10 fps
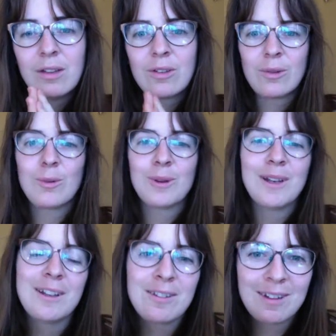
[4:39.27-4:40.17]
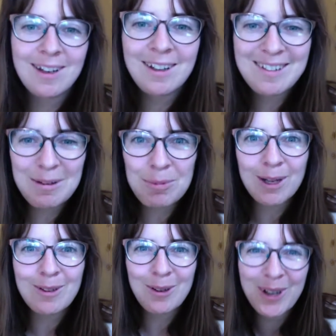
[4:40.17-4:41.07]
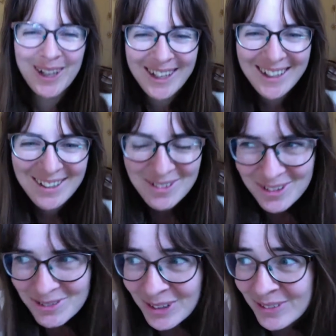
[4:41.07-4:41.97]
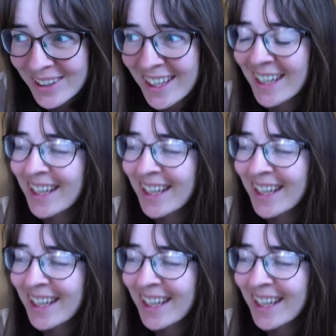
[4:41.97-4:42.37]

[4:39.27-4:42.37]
so let's get back to it for a moment.